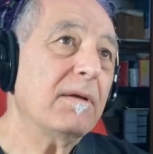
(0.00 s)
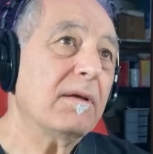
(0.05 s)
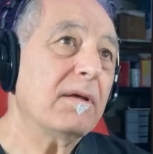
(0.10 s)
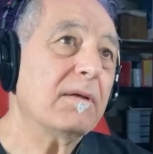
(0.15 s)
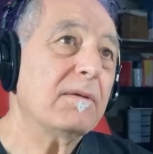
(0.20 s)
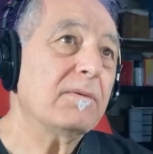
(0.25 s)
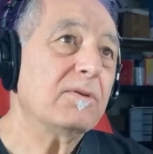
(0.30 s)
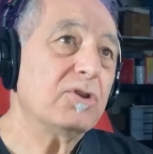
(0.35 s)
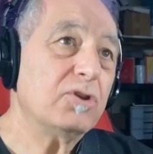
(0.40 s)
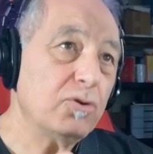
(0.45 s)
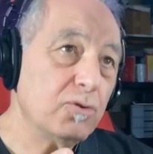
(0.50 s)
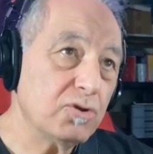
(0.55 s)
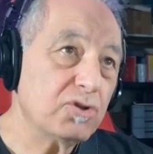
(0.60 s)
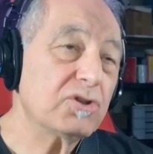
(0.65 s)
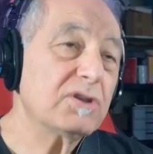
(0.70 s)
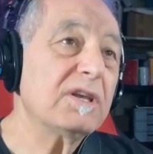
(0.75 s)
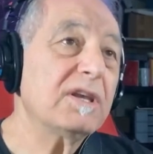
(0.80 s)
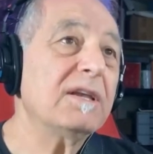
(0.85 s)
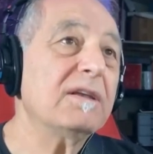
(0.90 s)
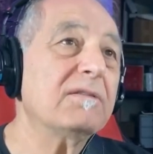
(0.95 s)

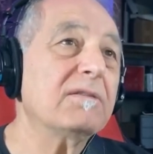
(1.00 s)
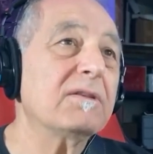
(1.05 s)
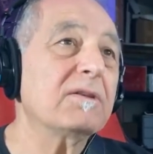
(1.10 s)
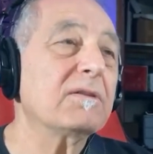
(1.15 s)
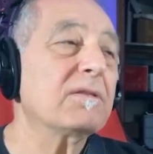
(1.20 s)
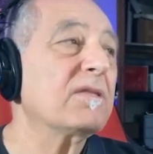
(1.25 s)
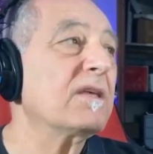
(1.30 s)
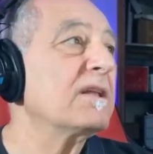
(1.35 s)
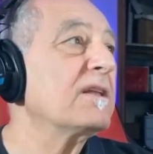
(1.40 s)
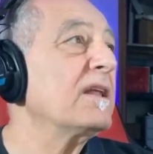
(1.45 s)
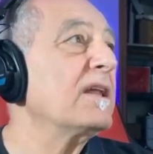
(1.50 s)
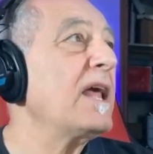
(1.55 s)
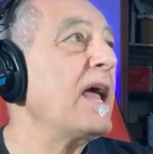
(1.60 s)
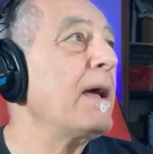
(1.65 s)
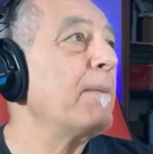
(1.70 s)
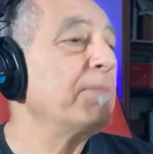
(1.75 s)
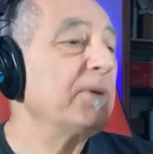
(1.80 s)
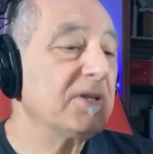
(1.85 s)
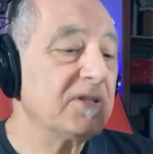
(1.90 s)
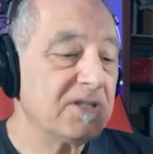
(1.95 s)
usually the thing that
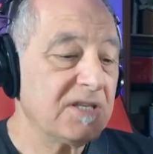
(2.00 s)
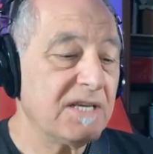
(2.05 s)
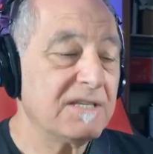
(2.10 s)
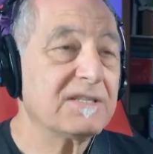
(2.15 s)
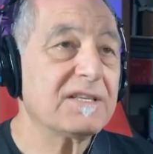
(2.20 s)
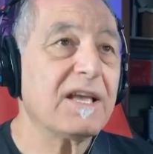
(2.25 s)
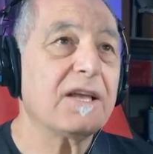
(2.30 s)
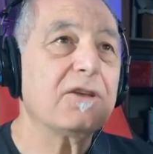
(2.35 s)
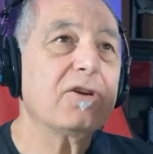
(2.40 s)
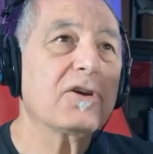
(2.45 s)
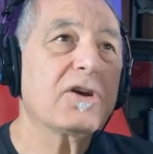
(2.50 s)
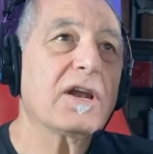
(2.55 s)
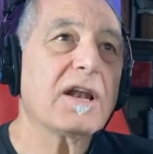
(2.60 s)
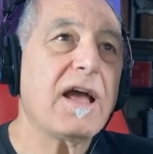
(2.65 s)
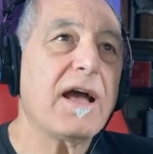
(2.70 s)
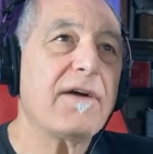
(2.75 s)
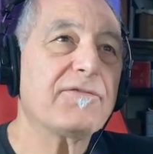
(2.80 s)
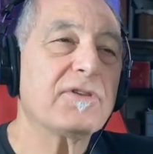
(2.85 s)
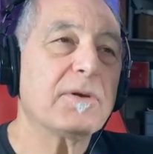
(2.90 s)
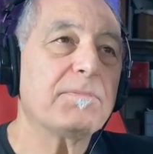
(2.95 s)
happens is that you're going to
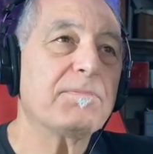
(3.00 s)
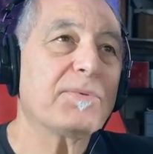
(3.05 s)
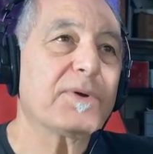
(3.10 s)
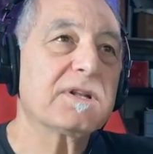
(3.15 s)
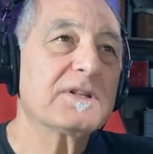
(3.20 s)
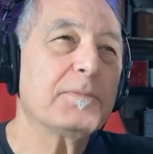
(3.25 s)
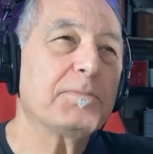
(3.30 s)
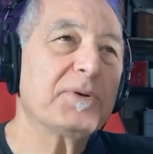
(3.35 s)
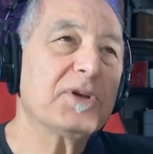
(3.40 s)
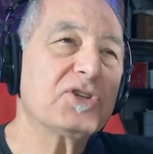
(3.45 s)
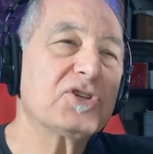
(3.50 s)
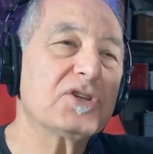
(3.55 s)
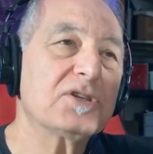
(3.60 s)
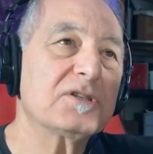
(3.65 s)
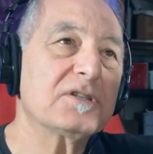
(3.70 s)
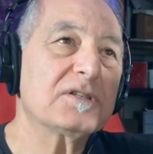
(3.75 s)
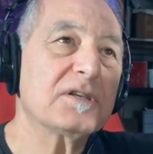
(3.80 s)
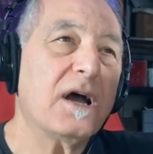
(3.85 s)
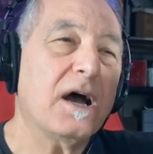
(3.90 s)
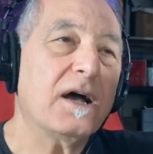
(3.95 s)
have to bring
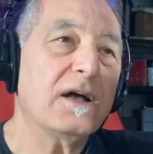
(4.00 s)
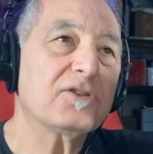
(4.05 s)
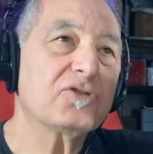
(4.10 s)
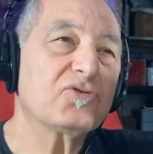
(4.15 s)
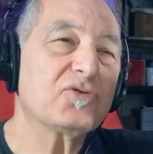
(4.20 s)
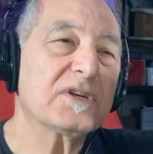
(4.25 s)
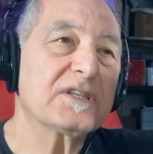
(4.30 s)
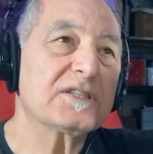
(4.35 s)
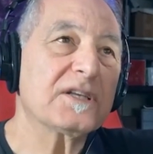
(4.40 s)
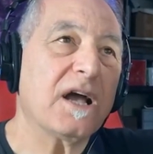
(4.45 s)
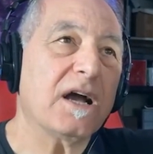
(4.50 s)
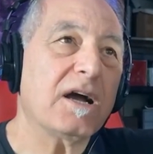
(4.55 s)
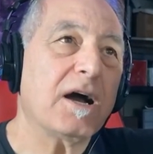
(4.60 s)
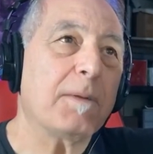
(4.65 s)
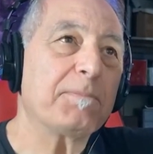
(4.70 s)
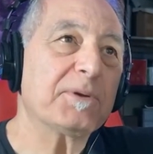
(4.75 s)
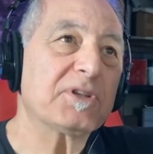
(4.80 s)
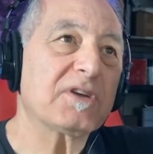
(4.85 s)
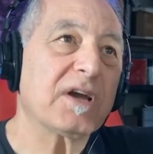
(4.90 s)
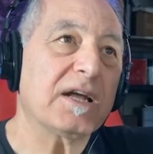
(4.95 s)
the strings
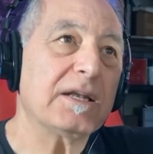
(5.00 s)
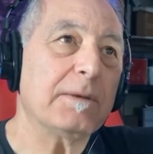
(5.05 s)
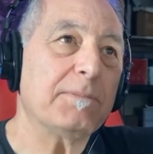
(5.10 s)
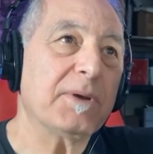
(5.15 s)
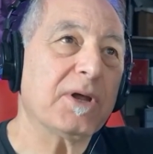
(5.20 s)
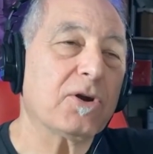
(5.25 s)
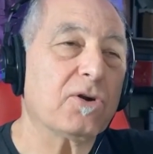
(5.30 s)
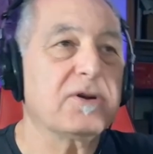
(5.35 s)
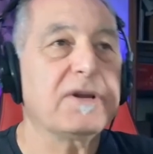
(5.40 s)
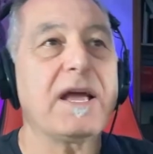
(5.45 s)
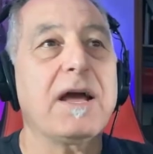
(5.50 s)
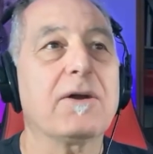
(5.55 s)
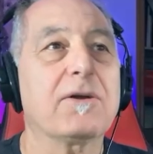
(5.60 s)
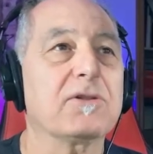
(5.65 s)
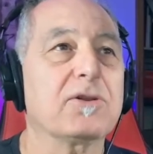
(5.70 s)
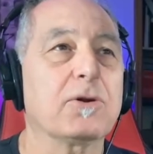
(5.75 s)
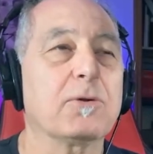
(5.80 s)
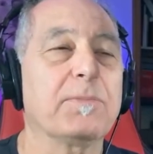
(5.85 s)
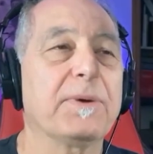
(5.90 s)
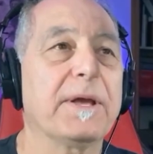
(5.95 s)
up a tiny bit or down
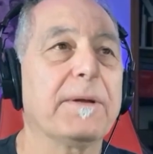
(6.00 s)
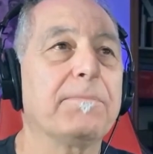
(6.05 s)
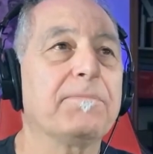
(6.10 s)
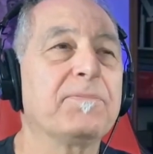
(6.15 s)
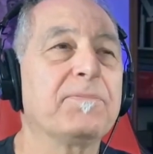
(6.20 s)
a little bit.